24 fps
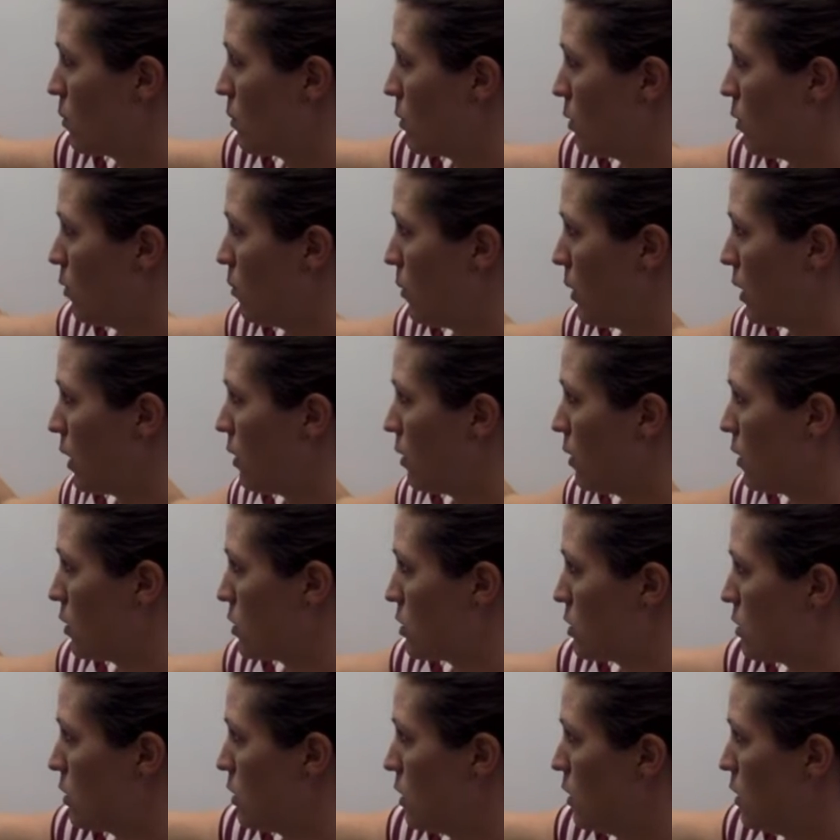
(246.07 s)
Oh my gosh.
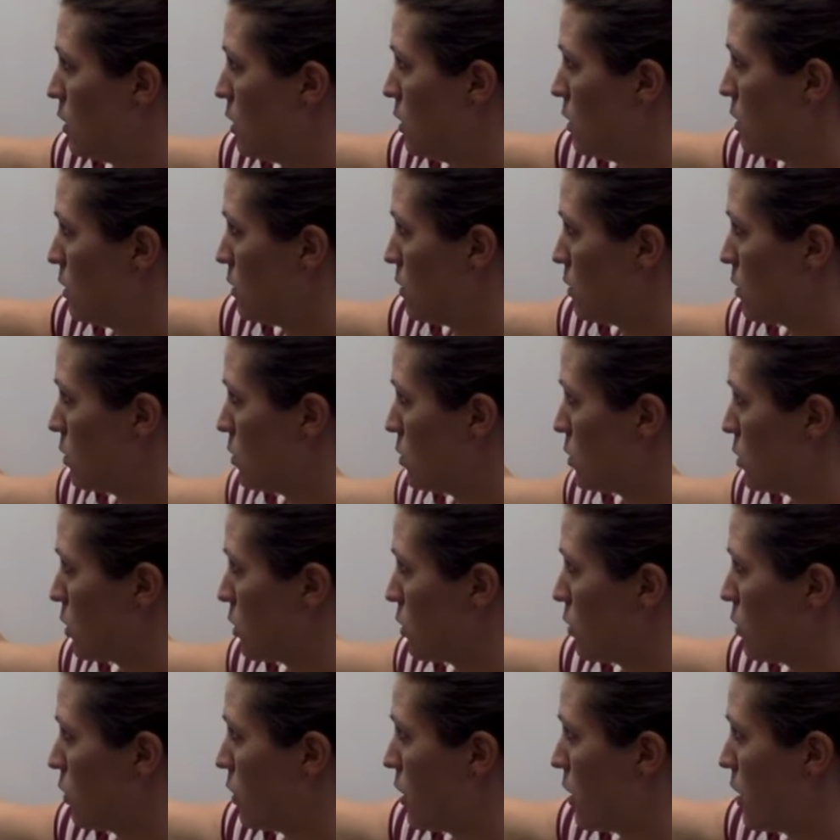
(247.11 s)
Those are
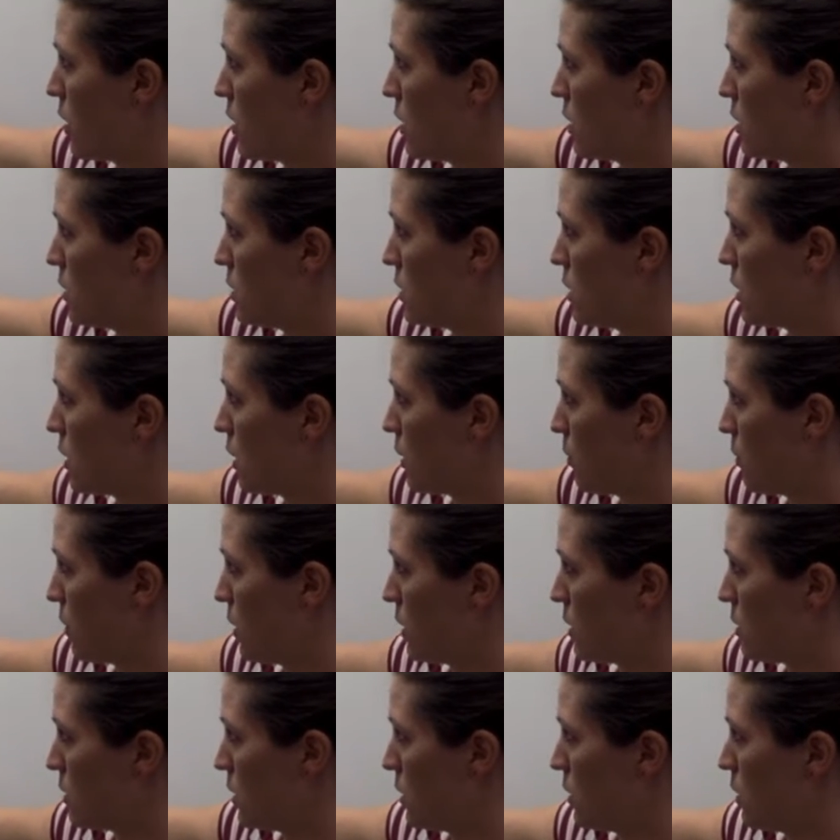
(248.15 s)
crazy
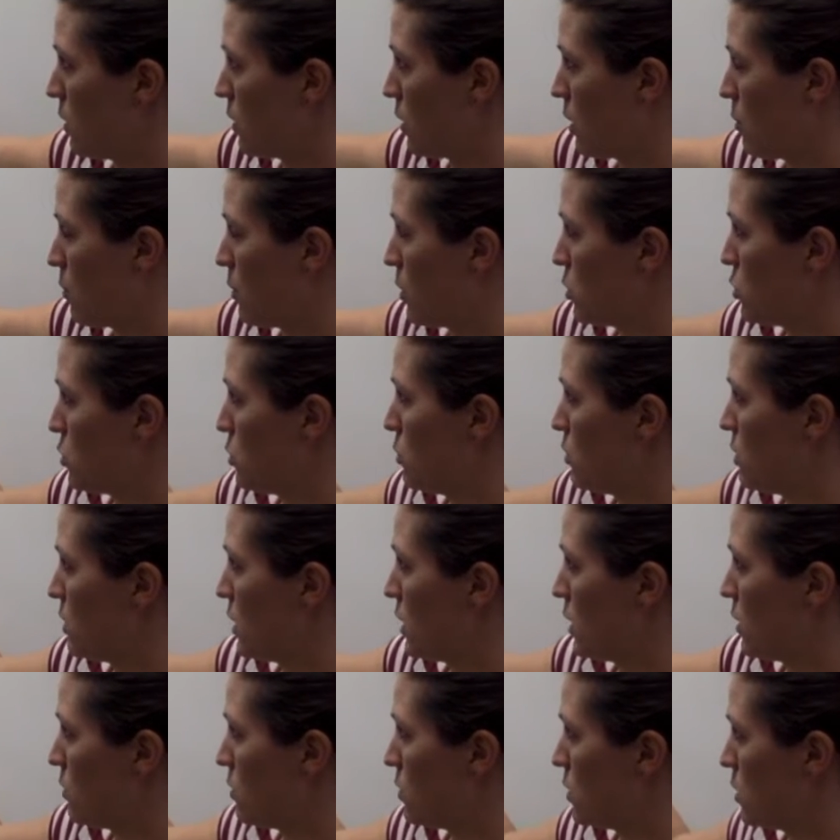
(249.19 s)
cupcakes. They look like mushrooms in
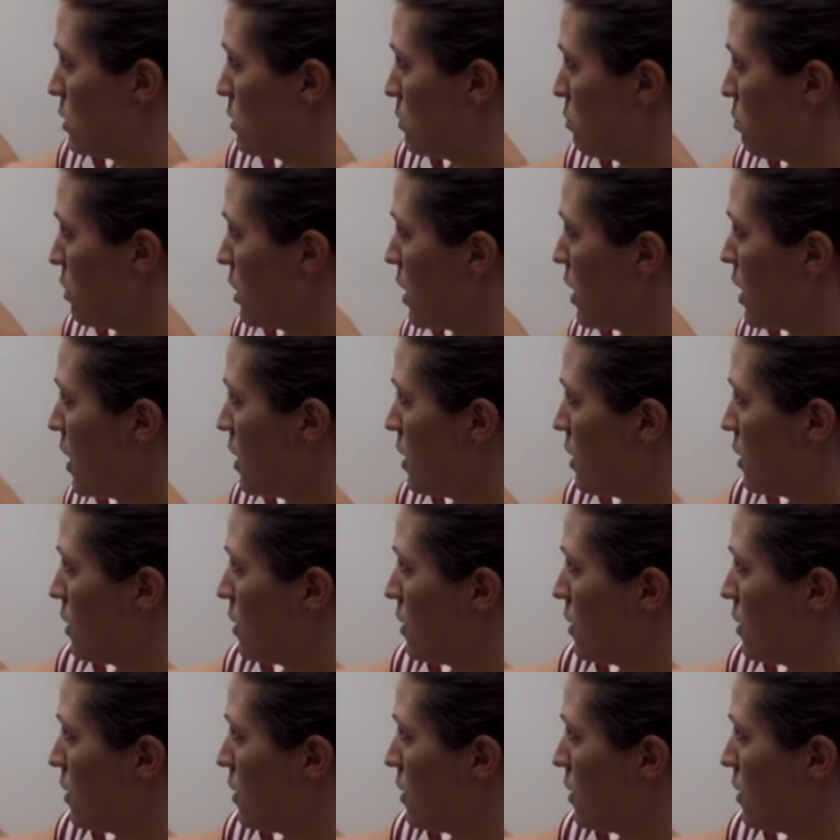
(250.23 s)
houses. But